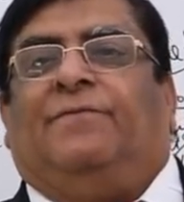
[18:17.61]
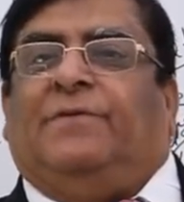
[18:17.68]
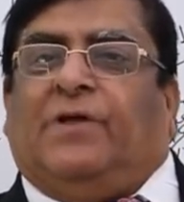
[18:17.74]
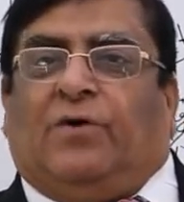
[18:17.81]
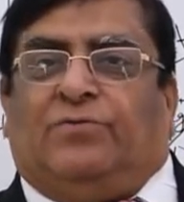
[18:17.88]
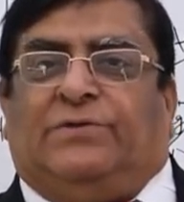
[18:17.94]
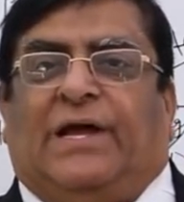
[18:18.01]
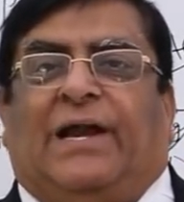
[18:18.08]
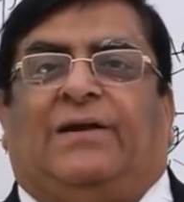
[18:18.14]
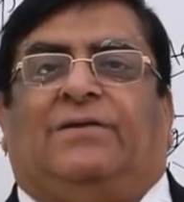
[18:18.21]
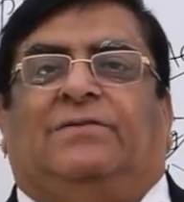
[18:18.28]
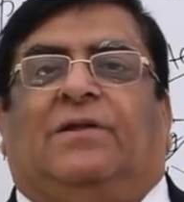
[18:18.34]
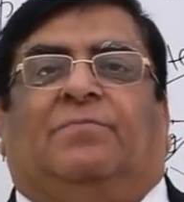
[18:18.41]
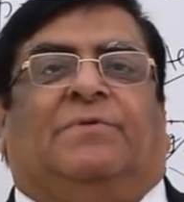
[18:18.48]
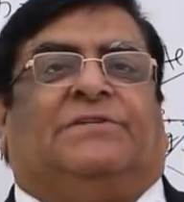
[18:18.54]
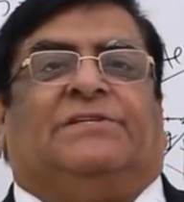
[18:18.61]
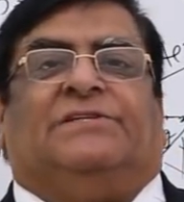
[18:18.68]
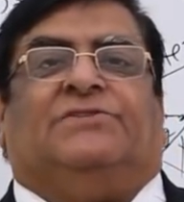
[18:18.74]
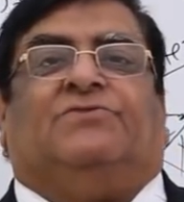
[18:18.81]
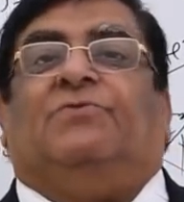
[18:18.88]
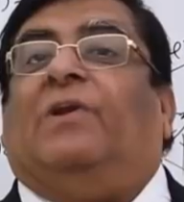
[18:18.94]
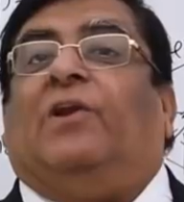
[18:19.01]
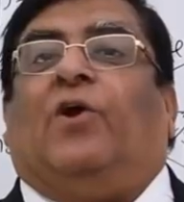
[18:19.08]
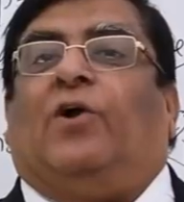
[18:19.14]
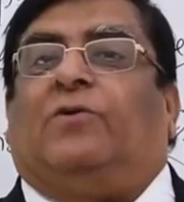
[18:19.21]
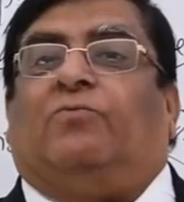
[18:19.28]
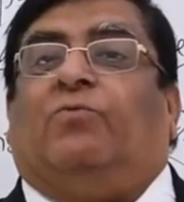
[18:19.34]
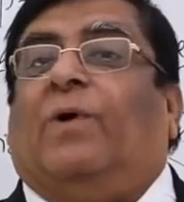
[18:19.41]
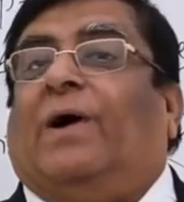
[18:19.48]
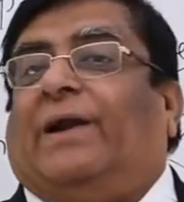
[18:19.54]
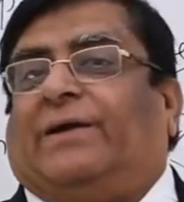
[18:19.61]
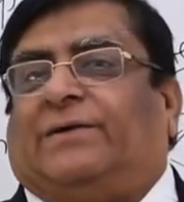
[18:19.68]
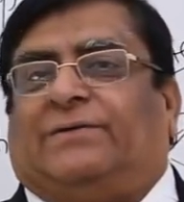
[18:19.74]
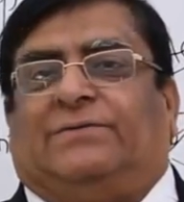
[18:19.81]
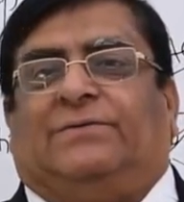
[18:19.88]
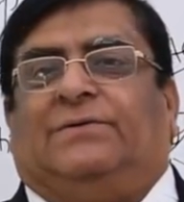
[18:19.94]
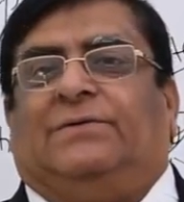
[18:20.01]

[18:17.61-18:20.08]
Without that, the machines will not work.